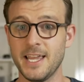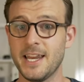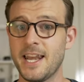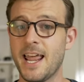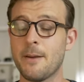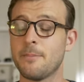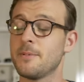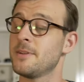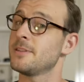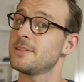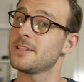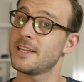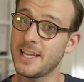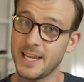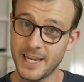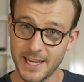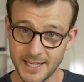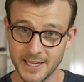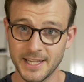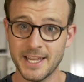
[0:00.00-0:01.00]
It happens
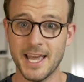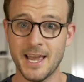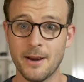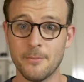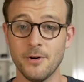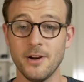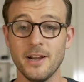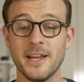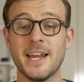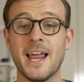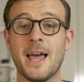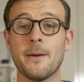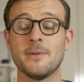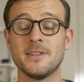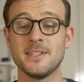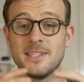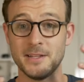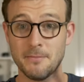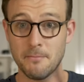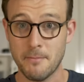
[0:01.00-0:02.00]
in Canberra. It
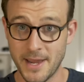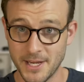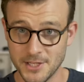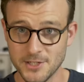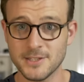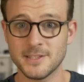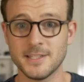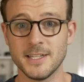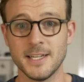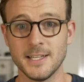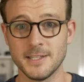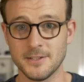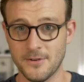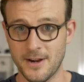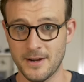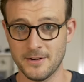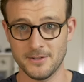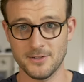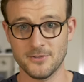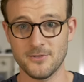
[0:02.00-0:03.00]
happens in major cities
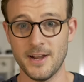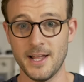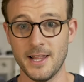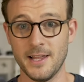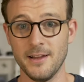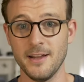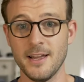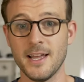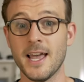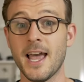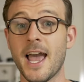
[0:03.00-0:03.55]
around Australia.